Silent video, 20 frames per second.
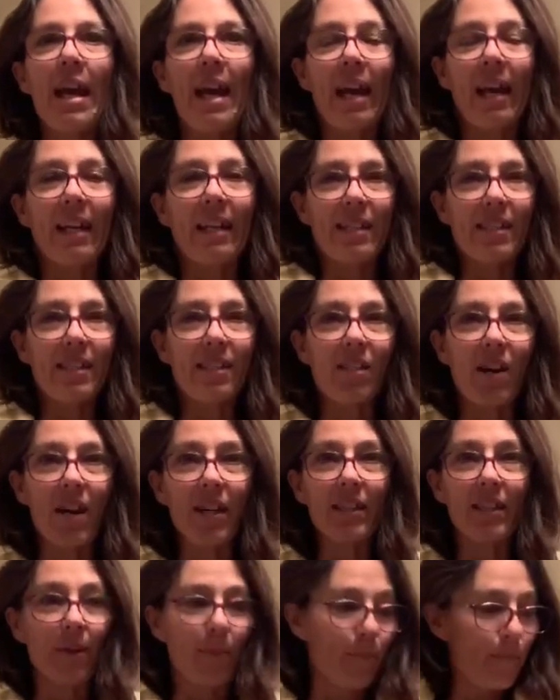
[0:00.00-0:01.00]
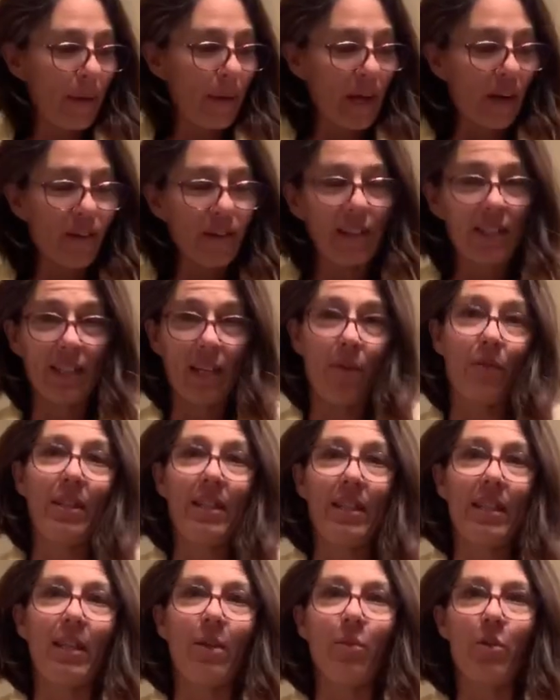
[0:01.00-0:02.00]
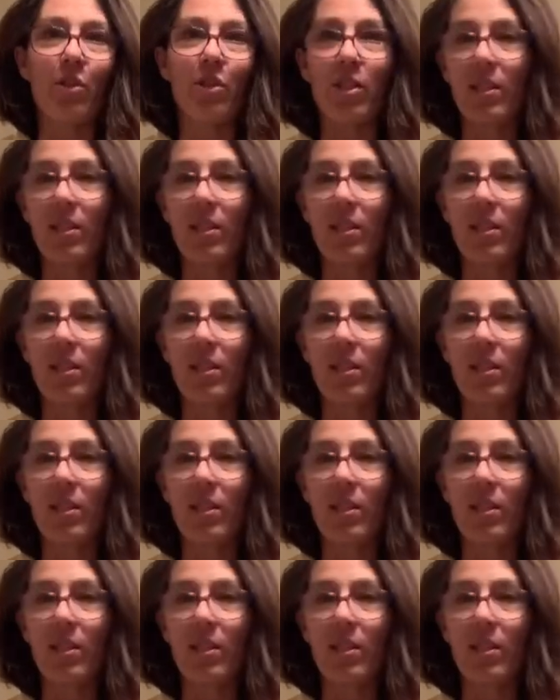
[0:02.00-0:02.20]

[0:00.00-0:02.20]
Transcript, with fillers: and it's got the belt and everything which